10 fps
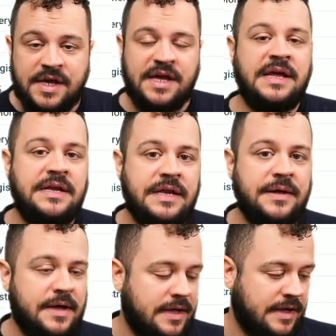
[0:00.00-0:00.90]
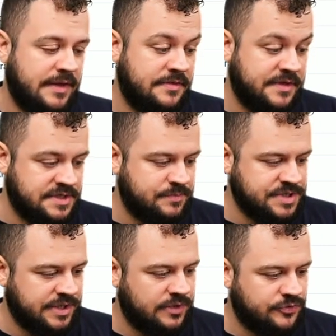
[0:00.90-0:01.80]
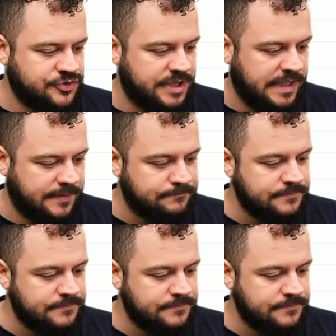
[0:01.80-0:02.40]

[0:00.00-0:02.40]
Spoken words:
in this particular training.